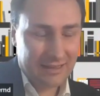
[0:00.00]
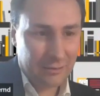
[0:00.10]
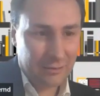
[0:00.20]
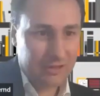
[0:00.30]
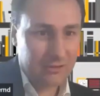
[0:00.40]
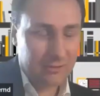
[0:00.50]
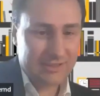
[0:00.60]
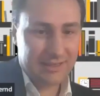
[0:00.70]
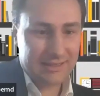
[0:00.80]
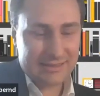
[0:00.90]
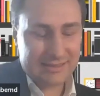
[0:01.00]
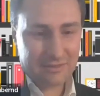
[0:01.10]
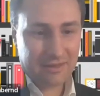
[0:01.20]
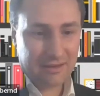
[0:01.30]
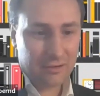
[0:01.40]
I would say
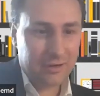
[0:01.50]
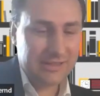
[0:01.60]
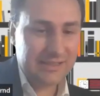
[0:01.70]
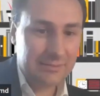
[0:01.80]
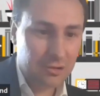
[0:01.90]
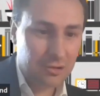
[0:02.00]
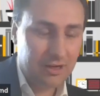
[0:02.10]
something quite similar.